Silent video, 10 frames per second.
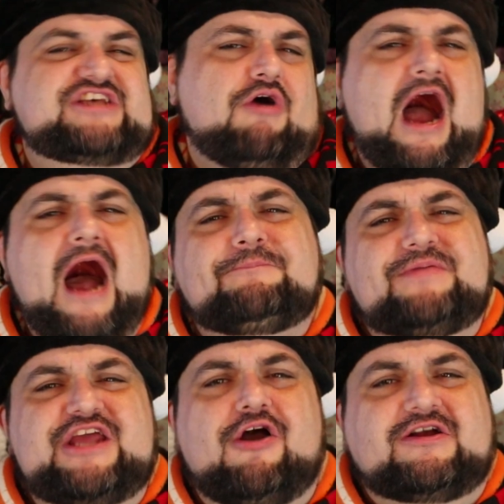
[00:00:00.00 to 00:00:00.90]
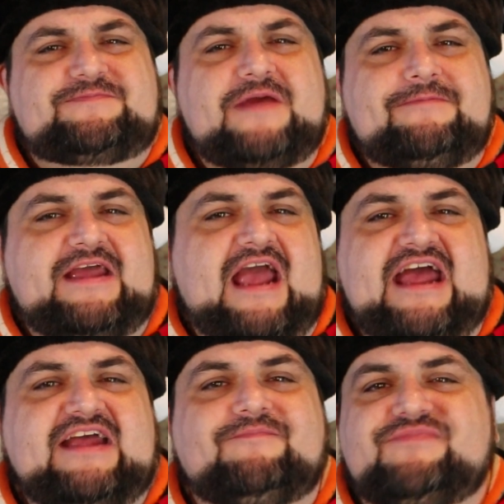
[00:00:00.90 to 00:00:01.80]
So up yours, B P
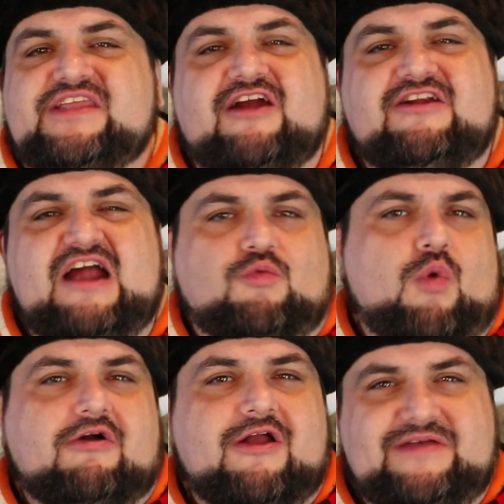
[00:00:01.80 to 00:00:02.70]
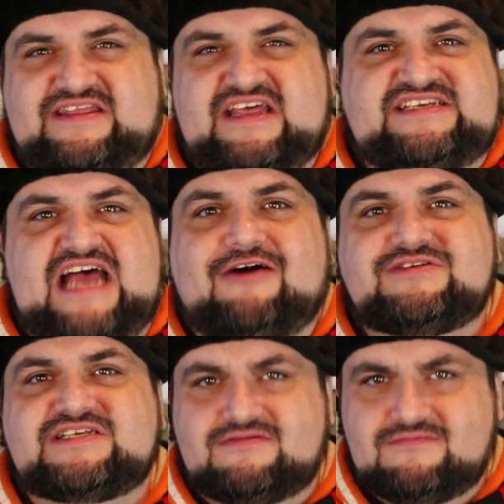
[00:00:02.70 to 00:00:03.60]
A. You're not welcome in this
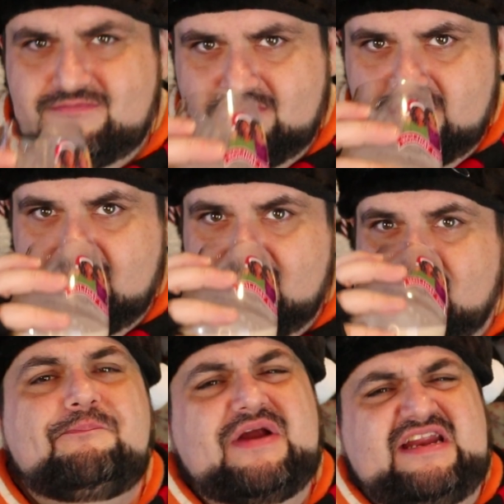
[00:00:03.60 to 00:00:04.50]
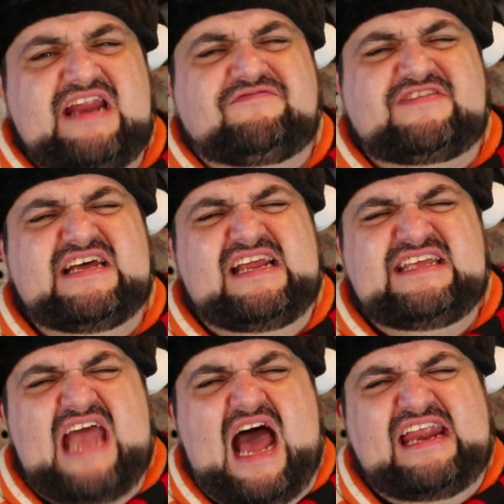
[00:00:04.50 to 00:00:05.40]
house. But enough
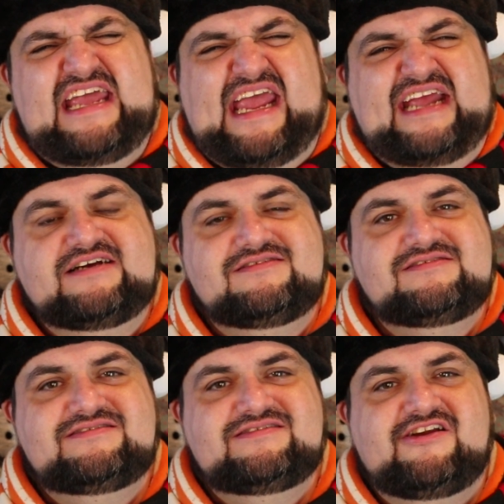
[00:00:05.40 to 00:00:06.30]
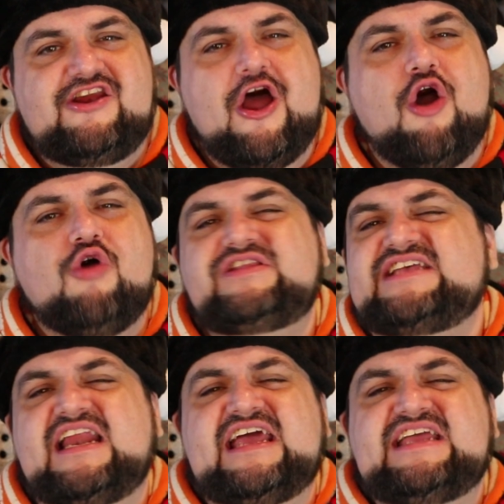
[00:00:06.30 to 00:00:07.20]
dilly-dallying. No
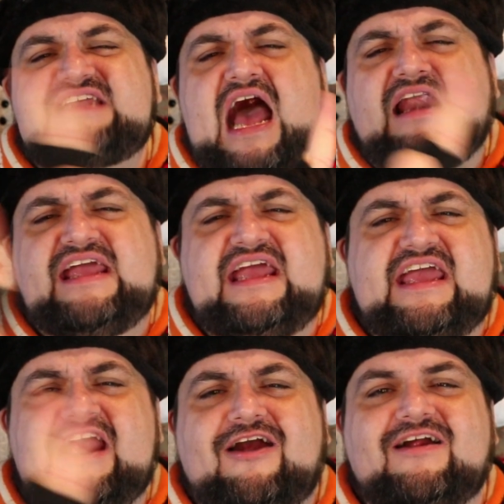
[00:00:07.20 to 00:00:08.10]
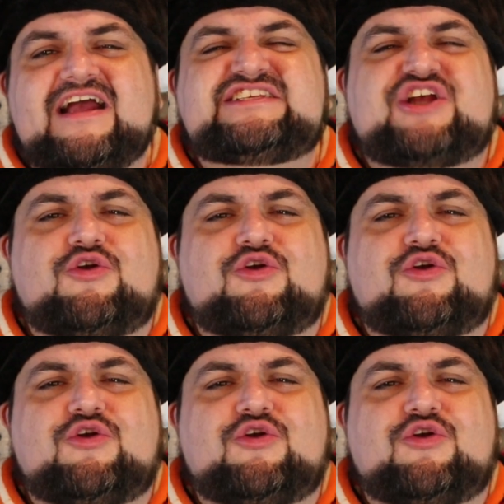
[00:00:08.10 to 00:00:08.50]
dilly-dallying here, it's